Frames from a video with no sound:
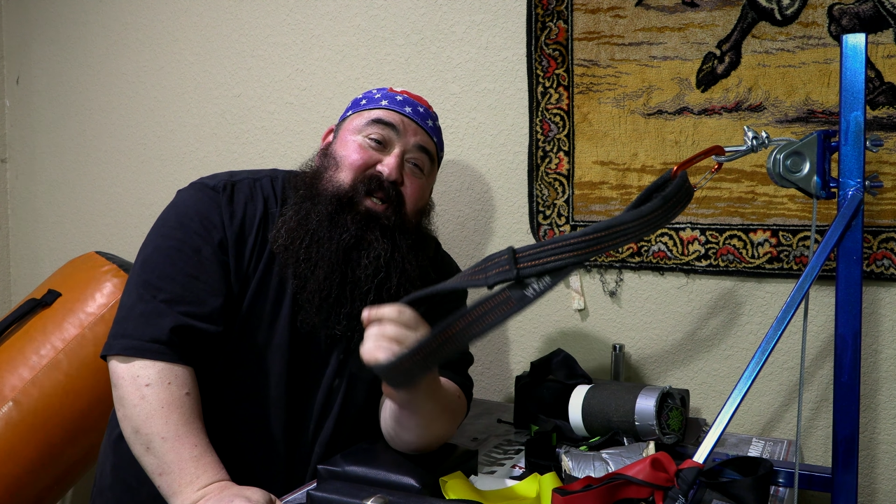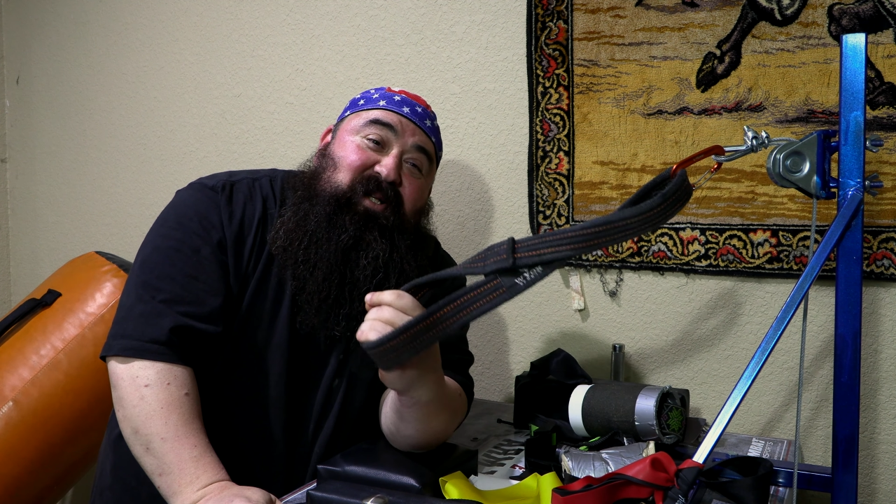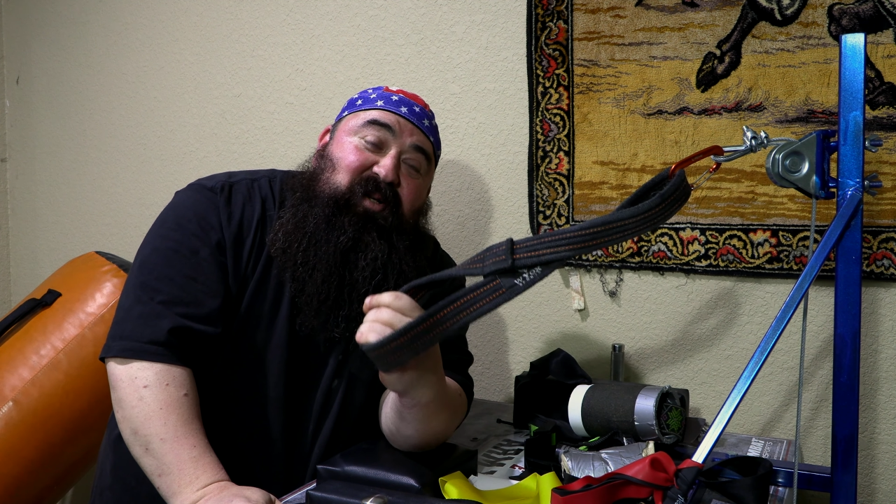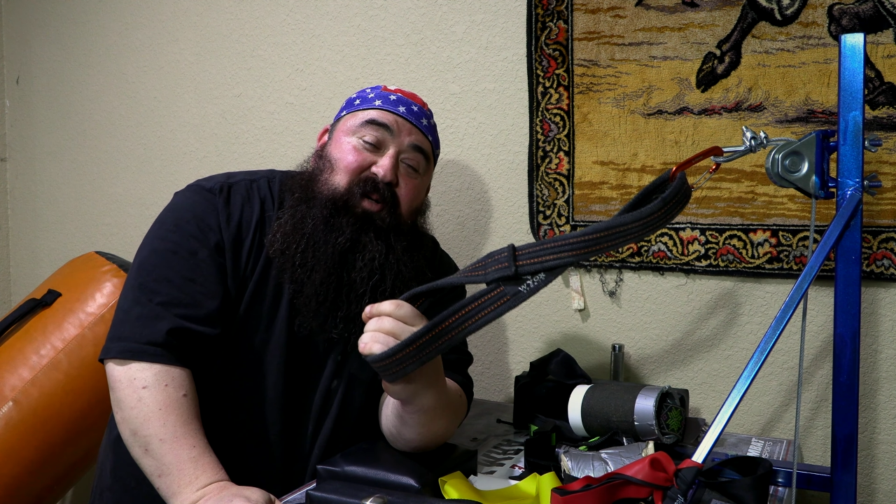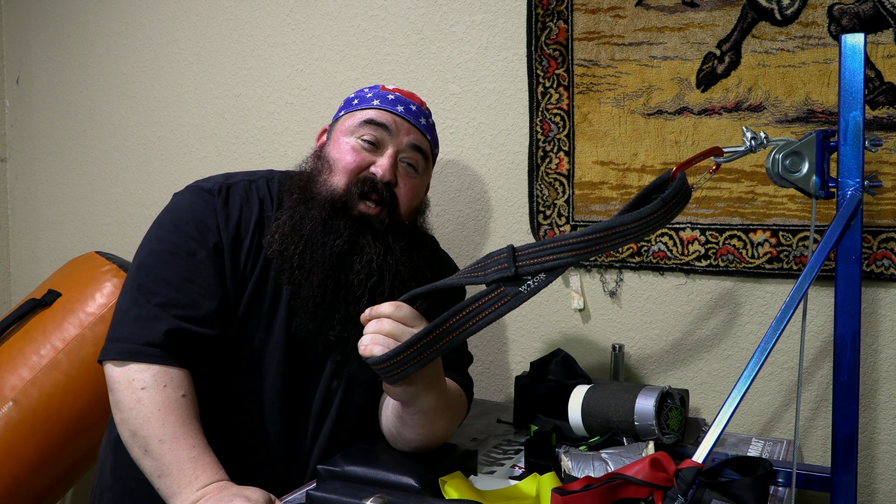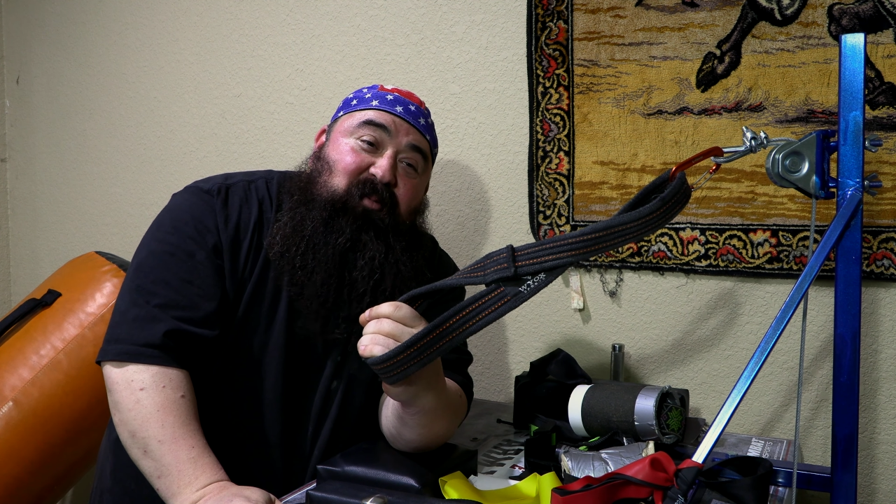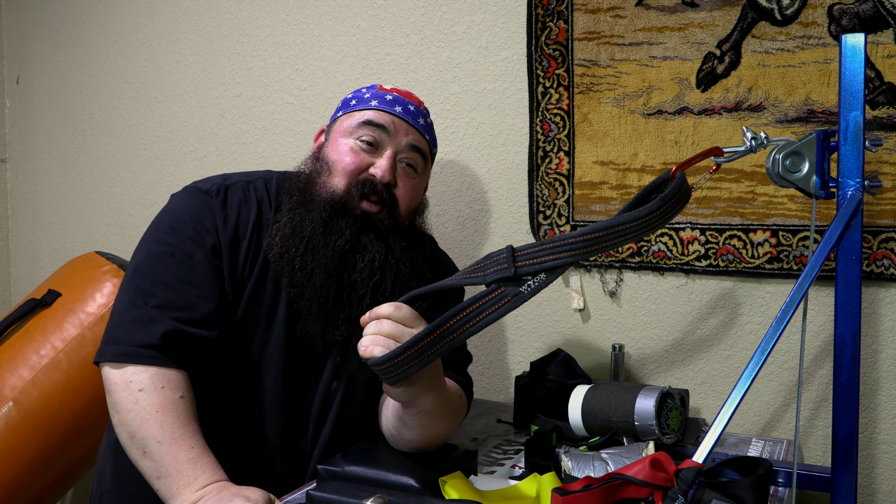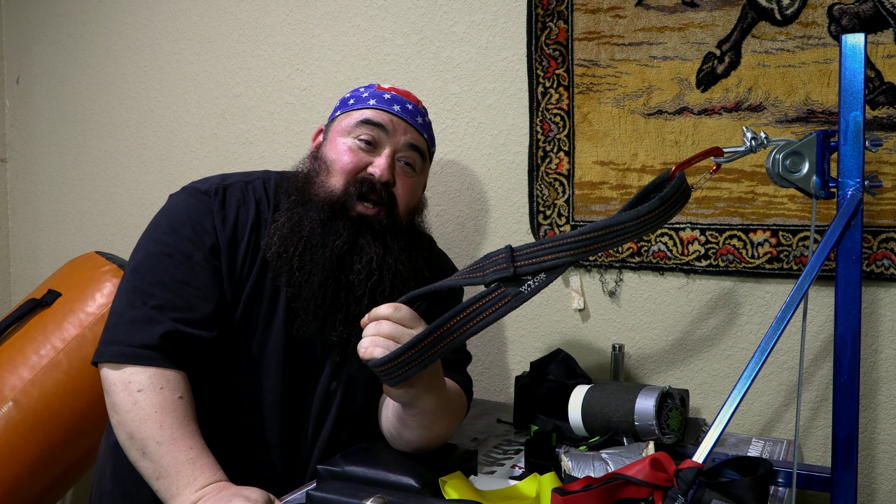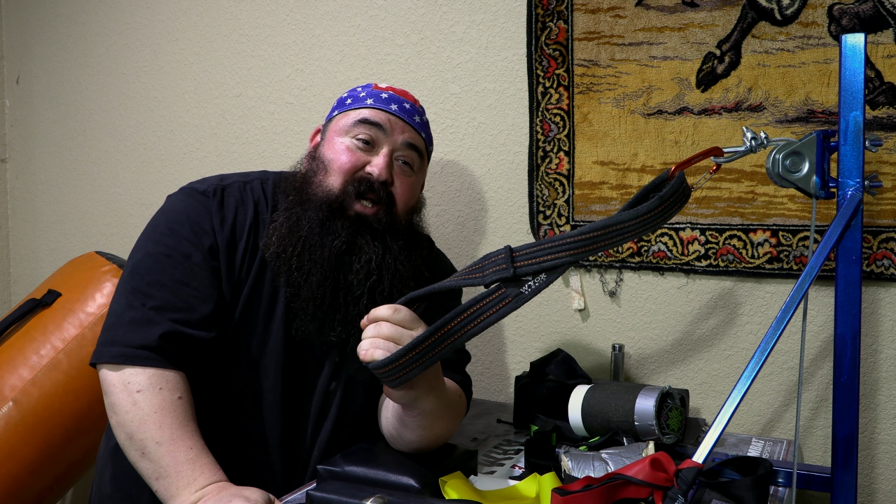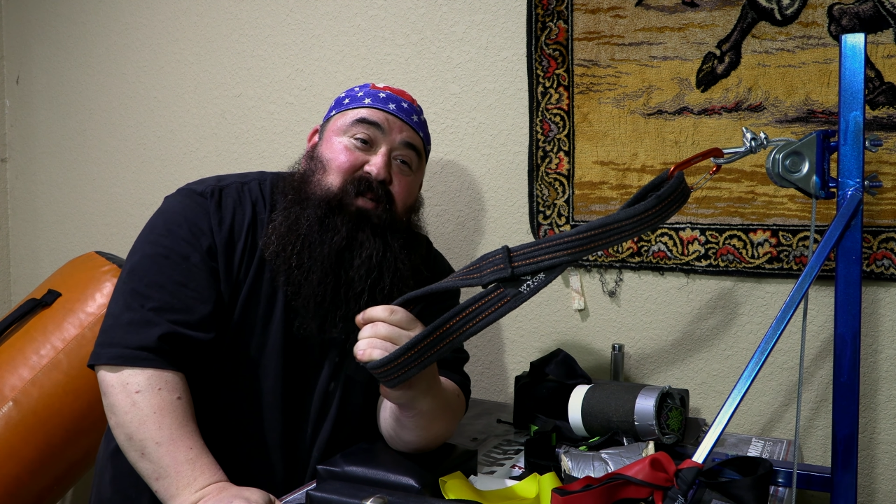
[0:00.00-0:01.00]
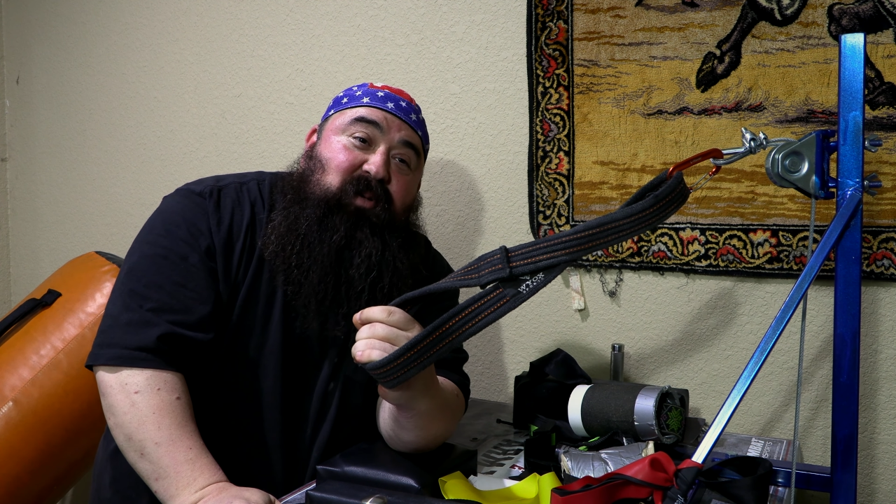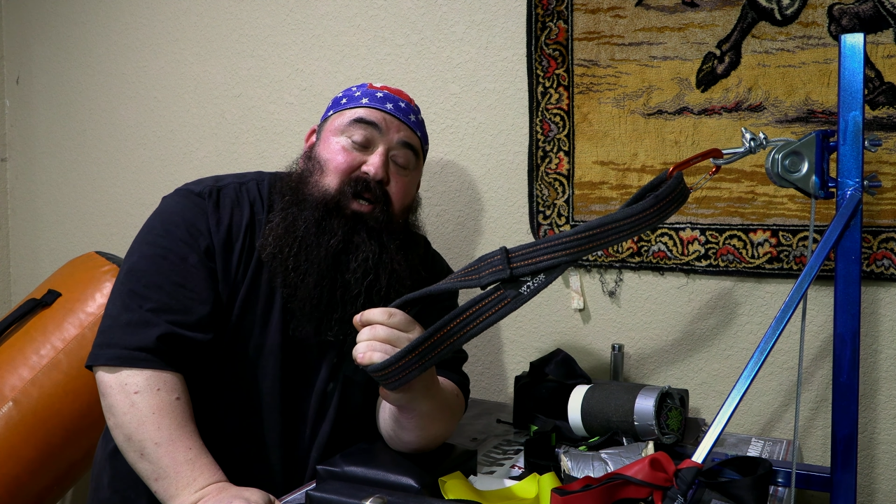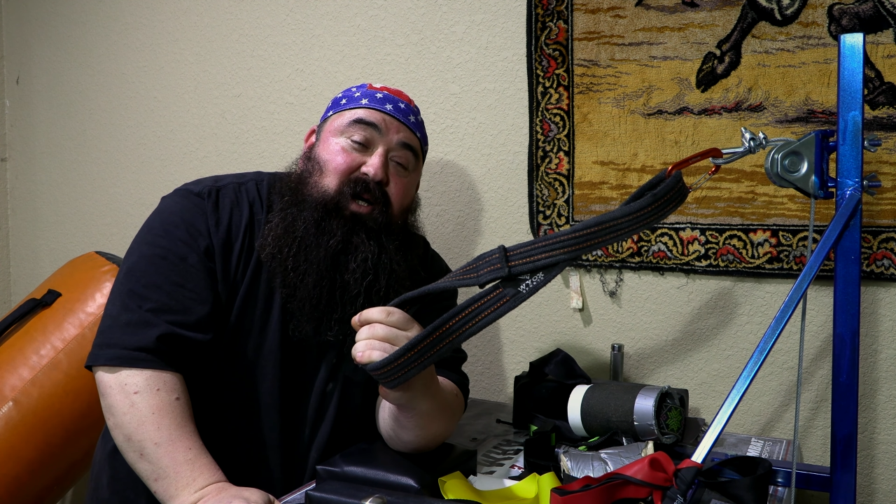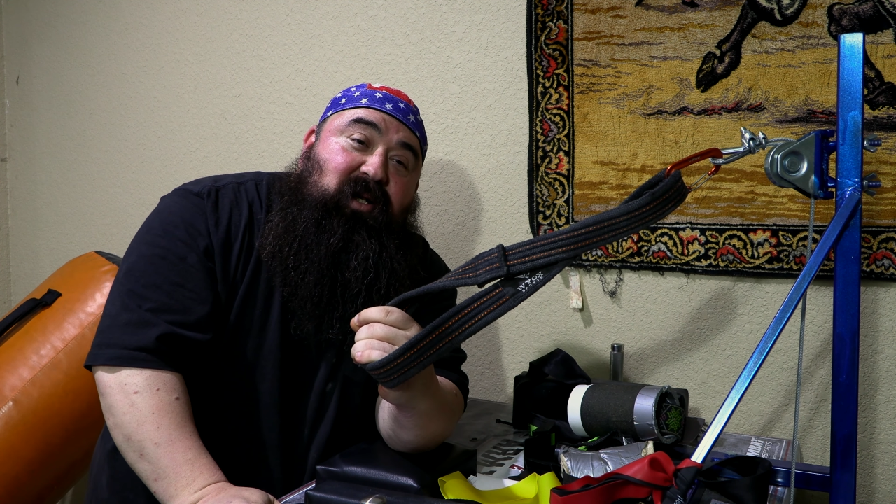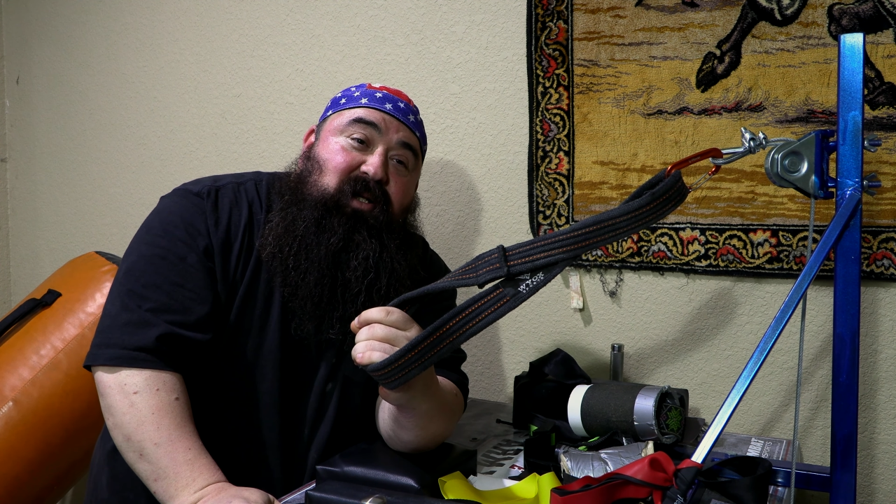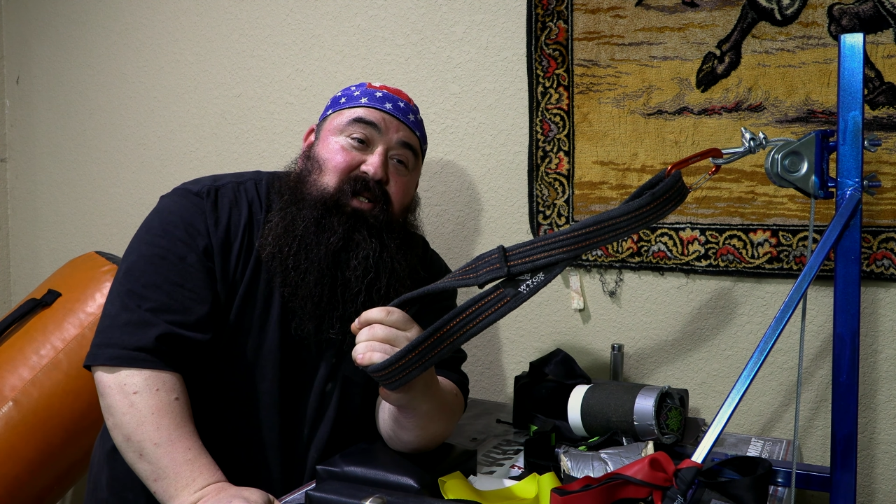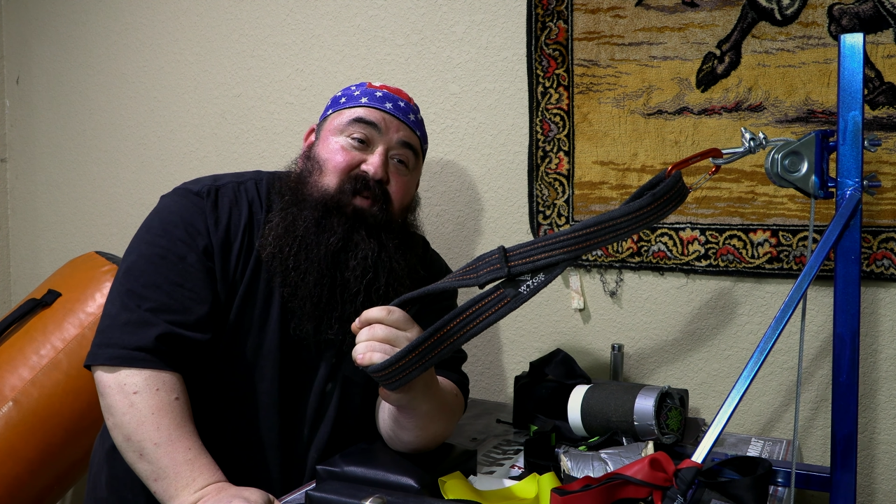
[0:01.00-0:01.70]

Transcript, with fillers: So a couple guys behind us,